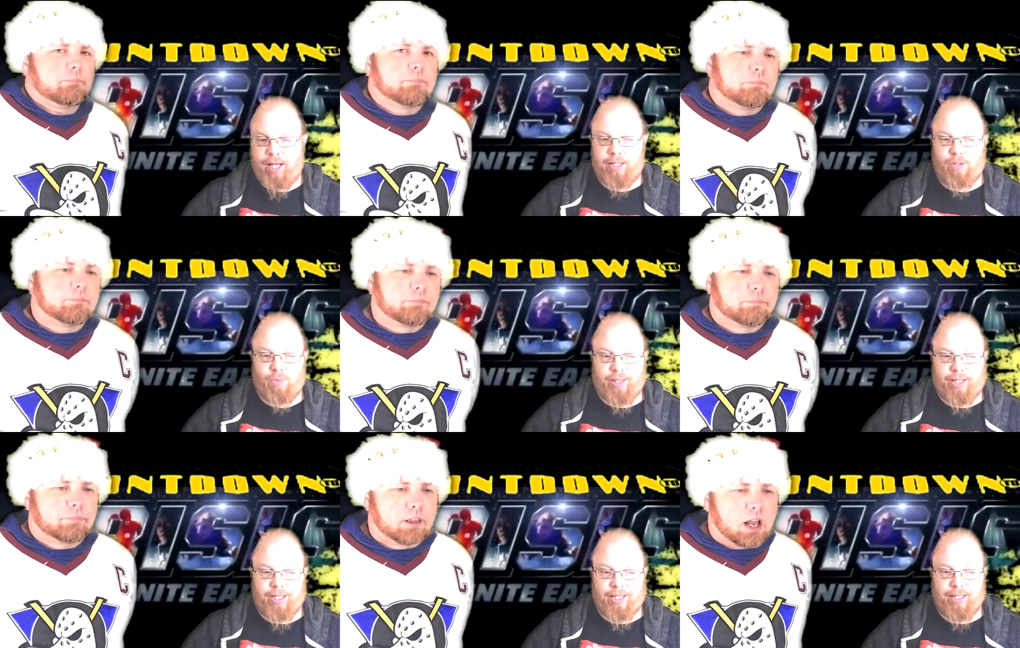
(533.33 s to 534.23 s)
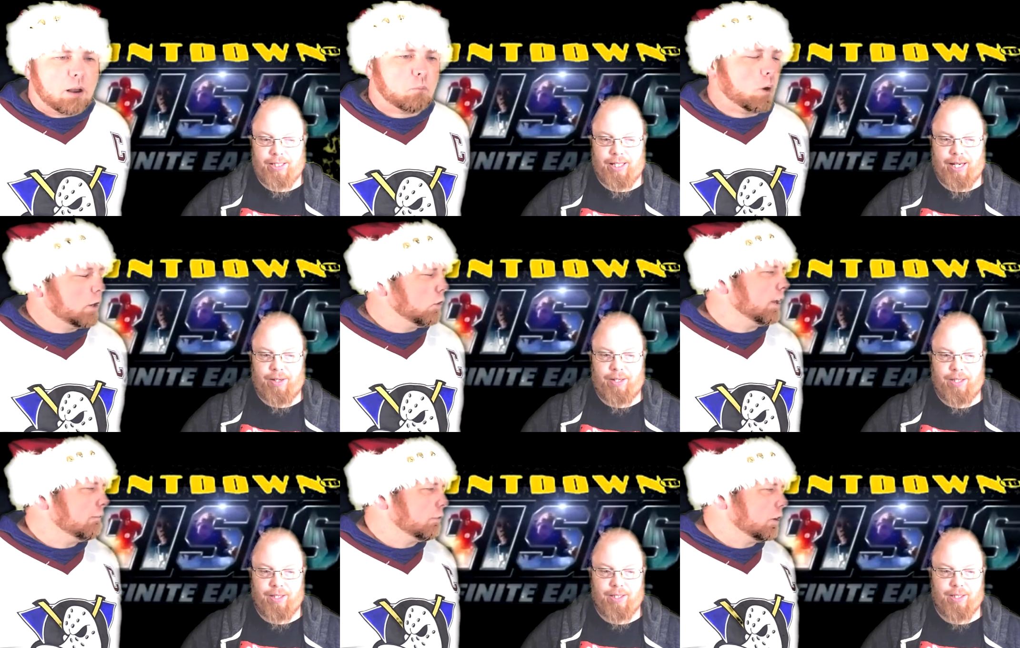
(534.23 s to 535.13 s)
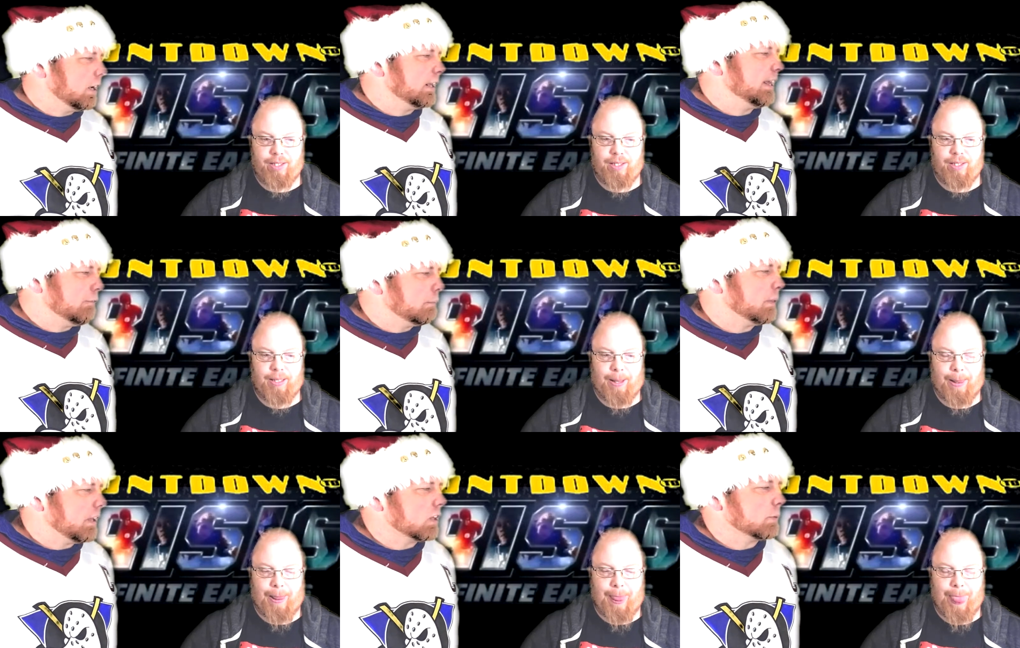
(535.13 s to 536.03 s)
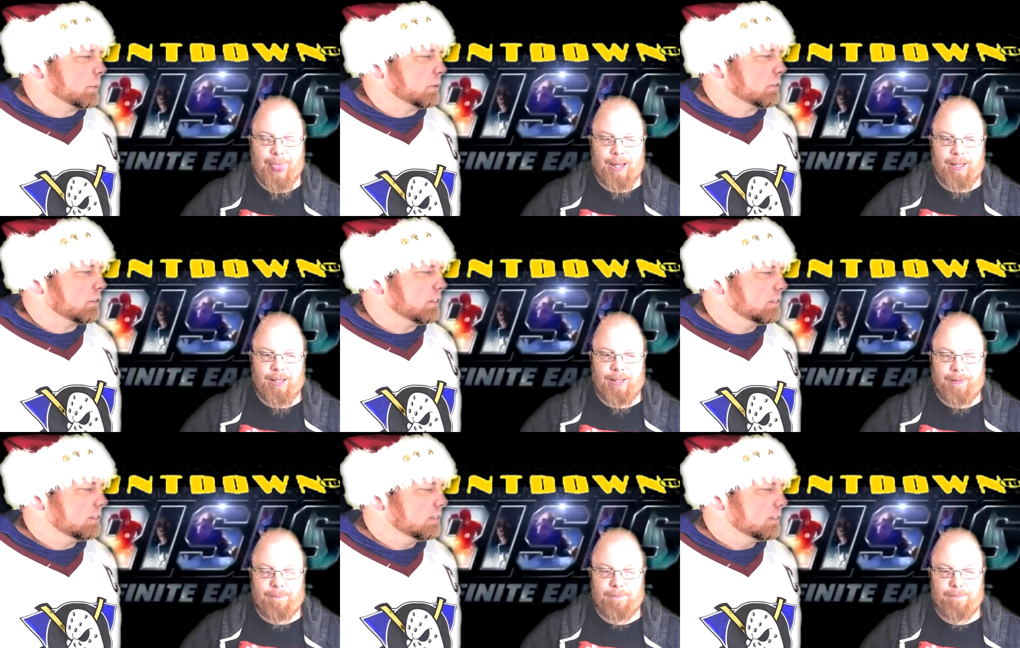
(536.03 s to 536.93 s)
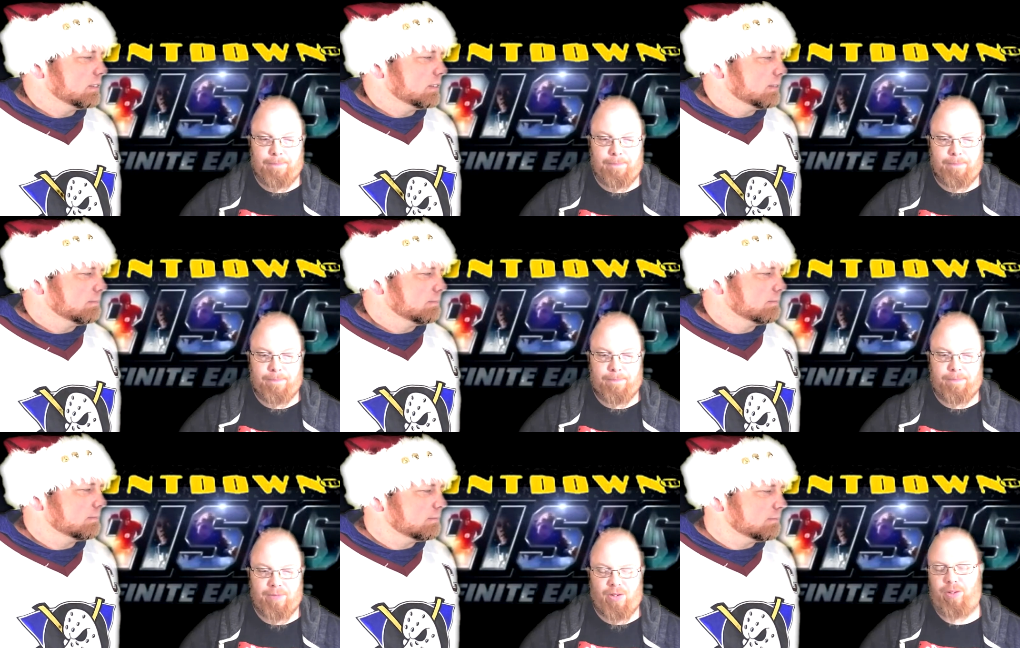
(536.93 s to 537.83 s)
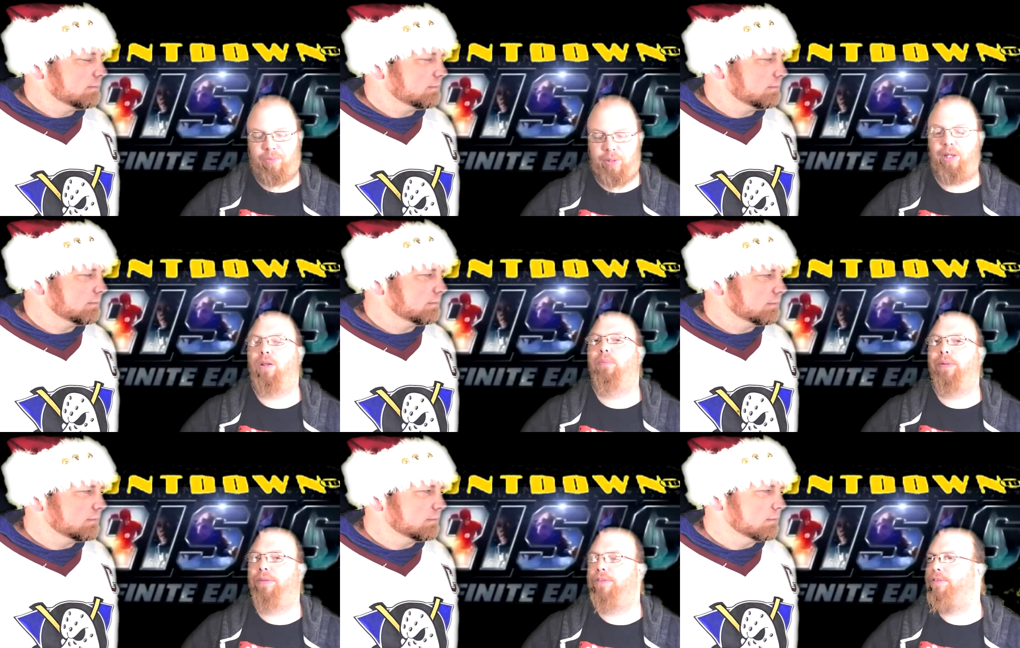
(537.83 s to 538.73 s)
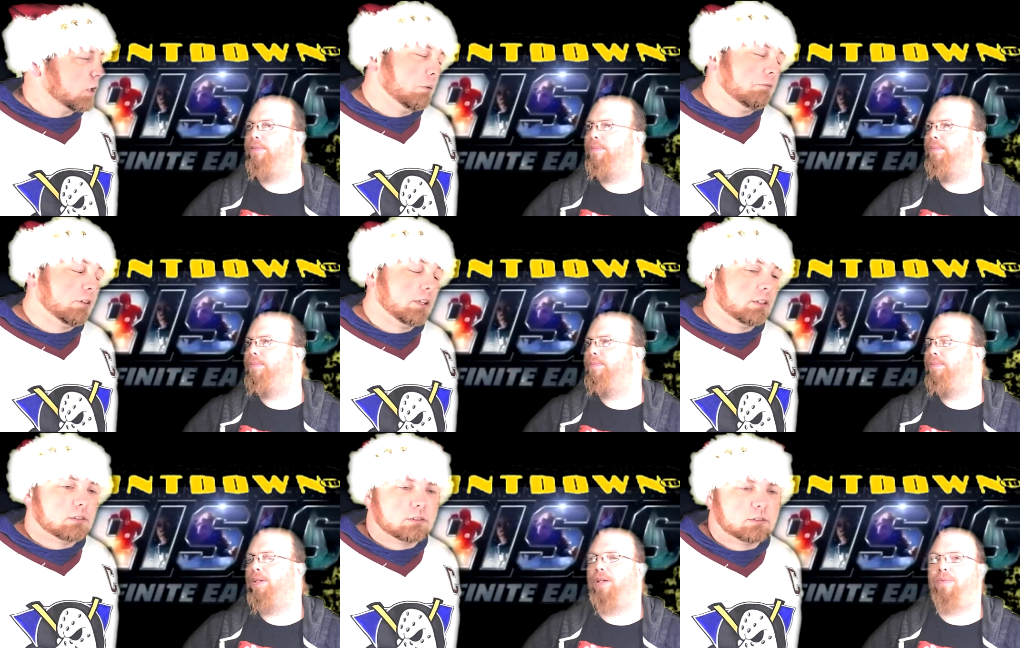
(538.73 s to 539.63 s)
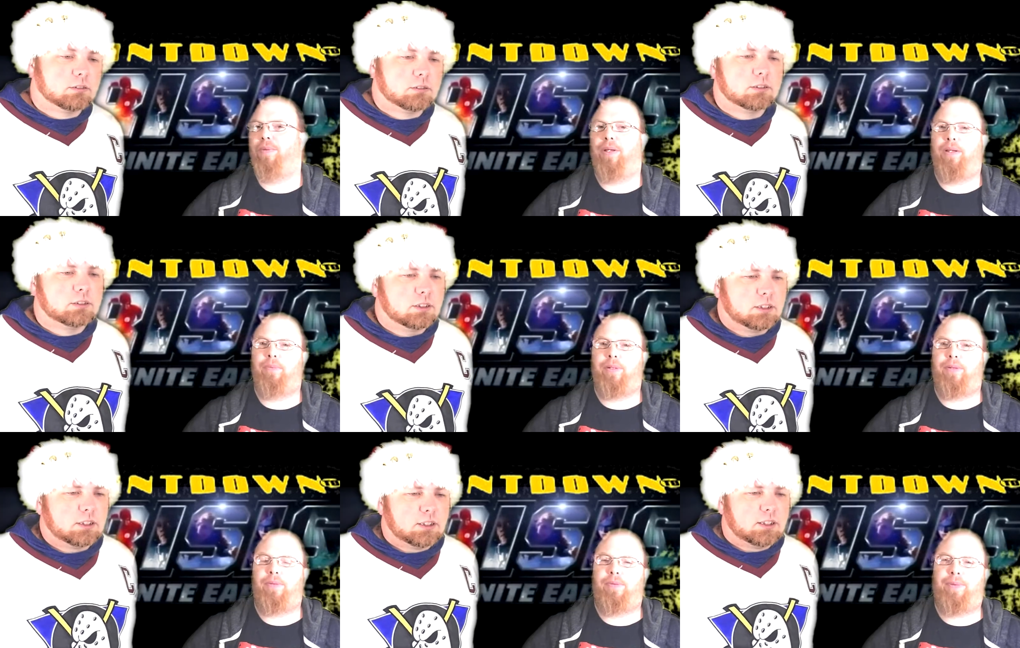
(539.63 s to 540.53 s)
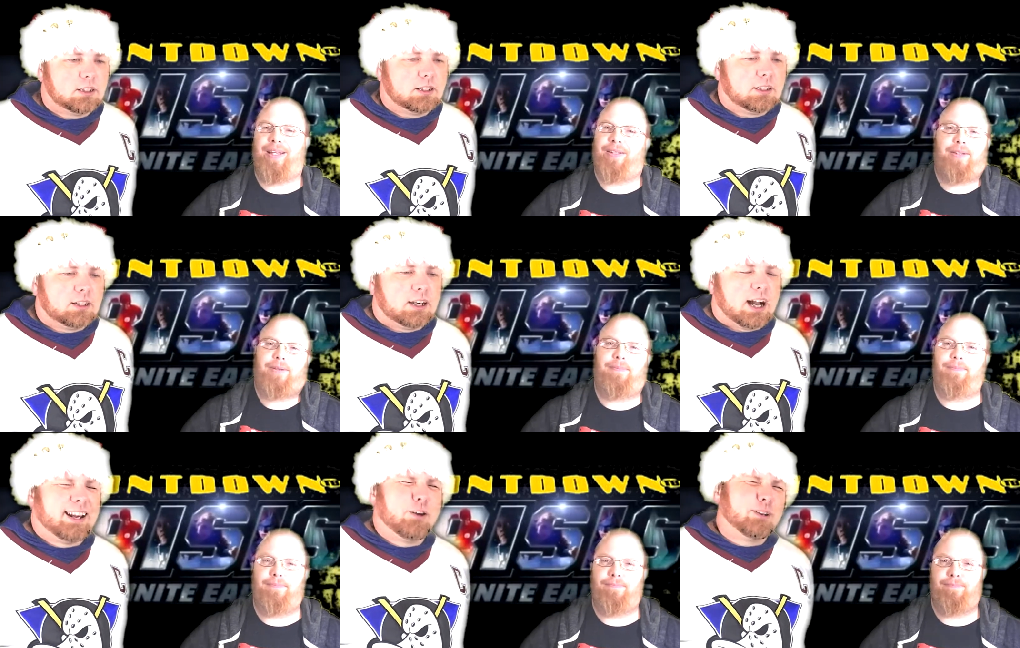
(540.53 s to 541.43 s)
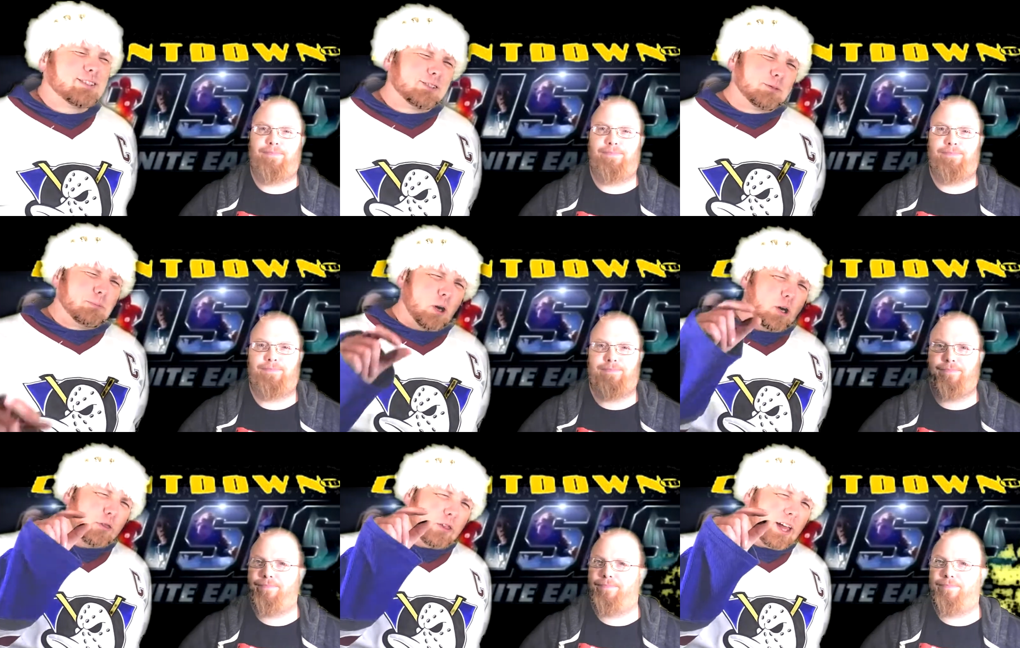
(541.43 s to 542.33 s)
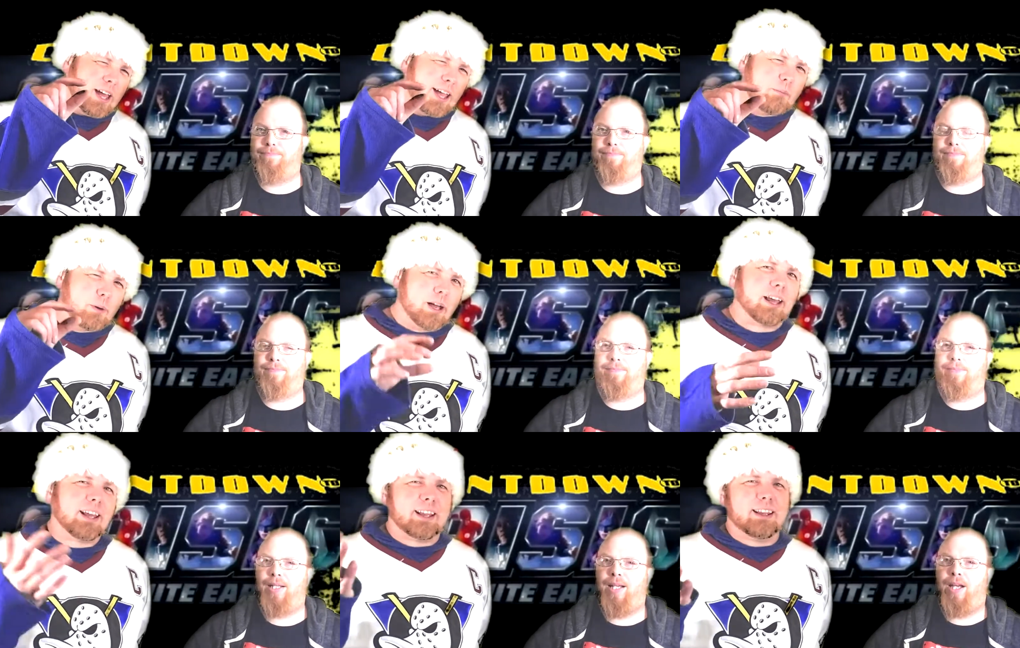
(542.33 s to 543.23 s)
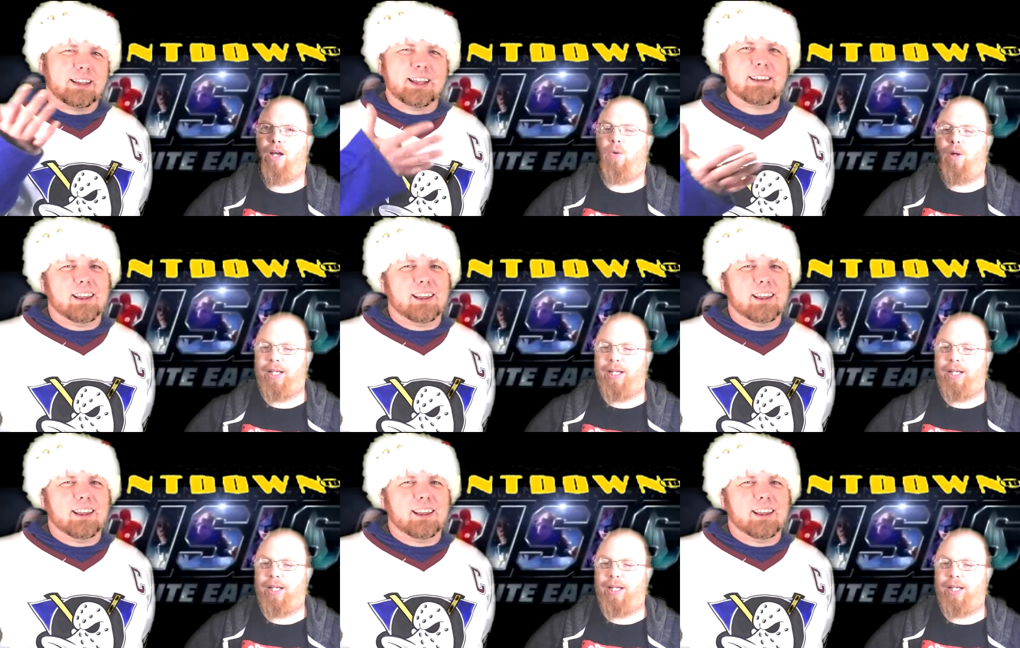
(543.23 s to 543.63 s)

Speaker 1: There's one thing.
Speaker 2: I'm wondering if they're going to give him the yellow boots.
Speaker 1: They'll give him the yellow boots.
Speaker 2: Hopefully.
Speaker 1: They'll give him the yellow boots, man.
Speaker 2: I know it's a small thing, but it.
Speaker 1: We'll